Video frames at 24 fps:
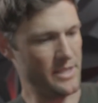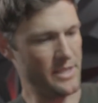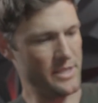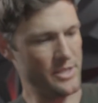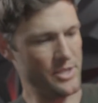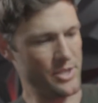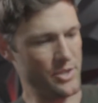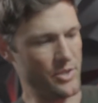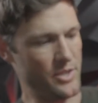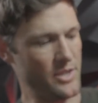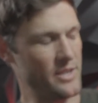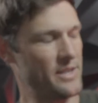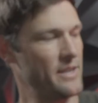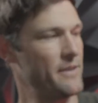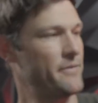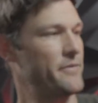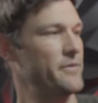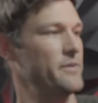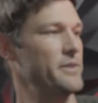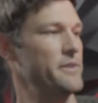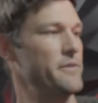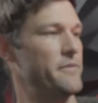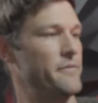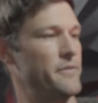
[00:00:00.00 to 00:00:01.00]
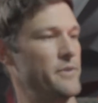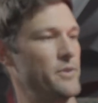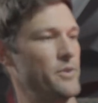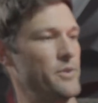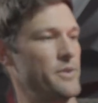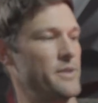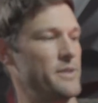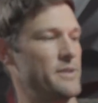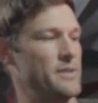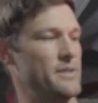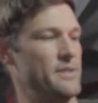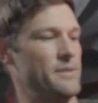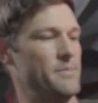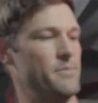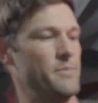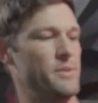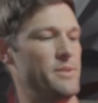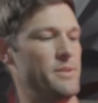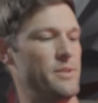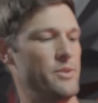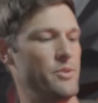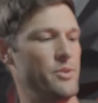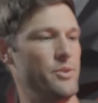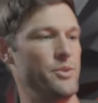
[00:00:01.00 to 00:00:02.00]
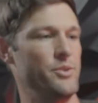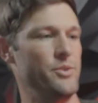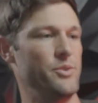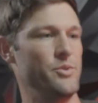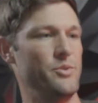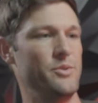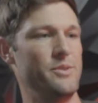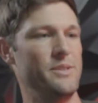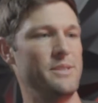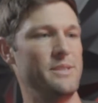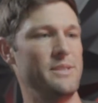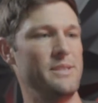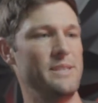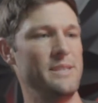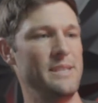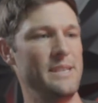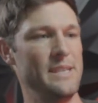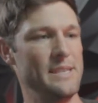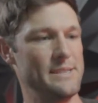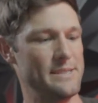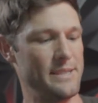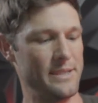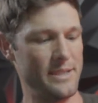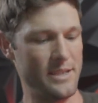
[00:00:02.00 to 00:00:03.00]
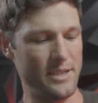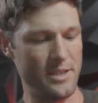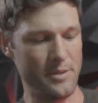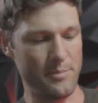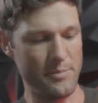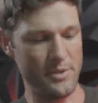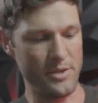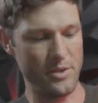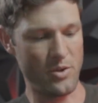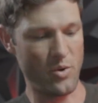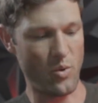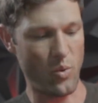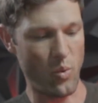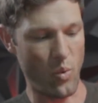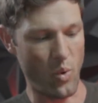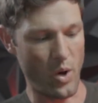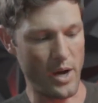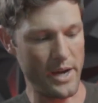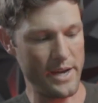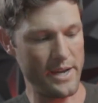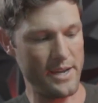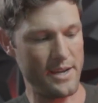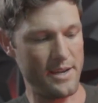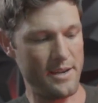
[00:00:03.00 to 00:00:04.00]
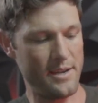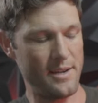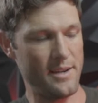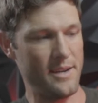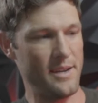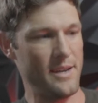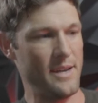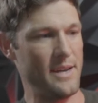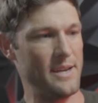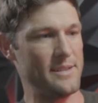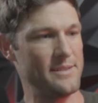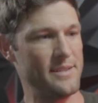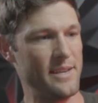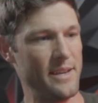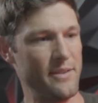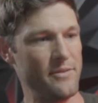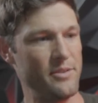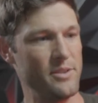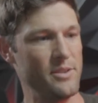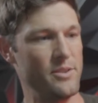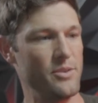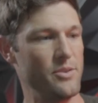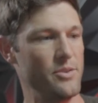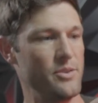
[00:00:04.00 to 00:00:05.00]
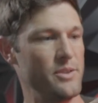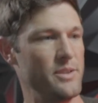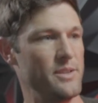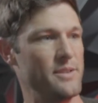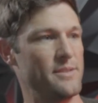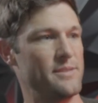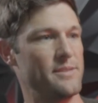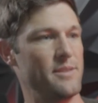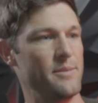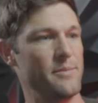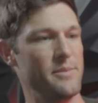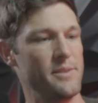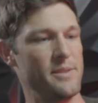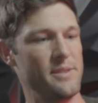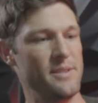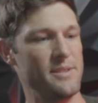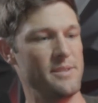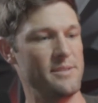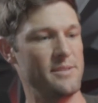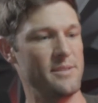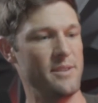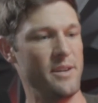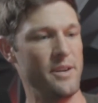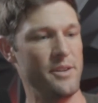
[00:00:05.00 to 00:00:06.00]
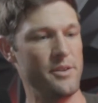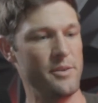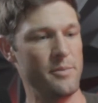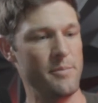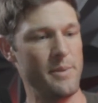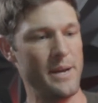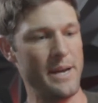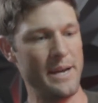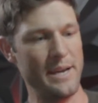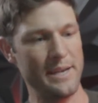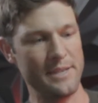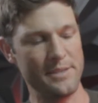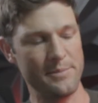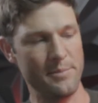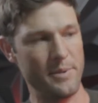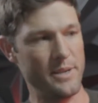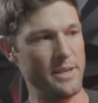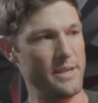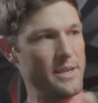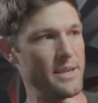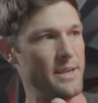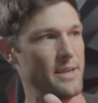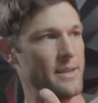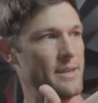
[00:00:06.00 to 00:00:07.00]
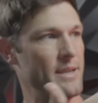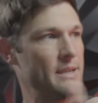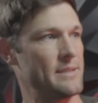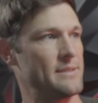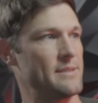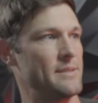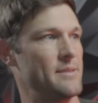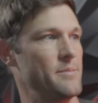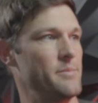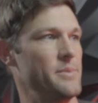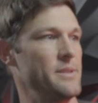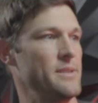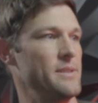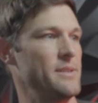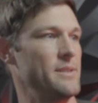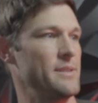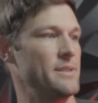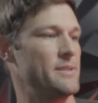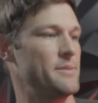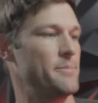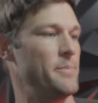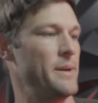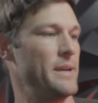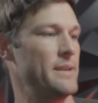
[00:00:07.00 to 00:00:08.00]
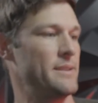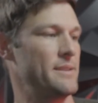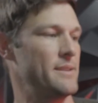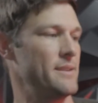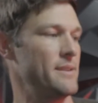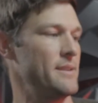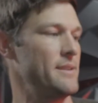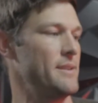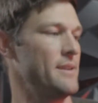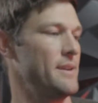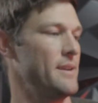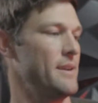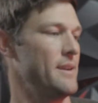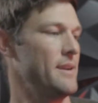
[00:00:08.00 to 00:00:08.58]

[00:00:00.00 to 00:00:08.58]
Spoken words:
You can definitely feel that this material isn't going to be quite as heavy duty as some of these other bags, but again, that's to be expected.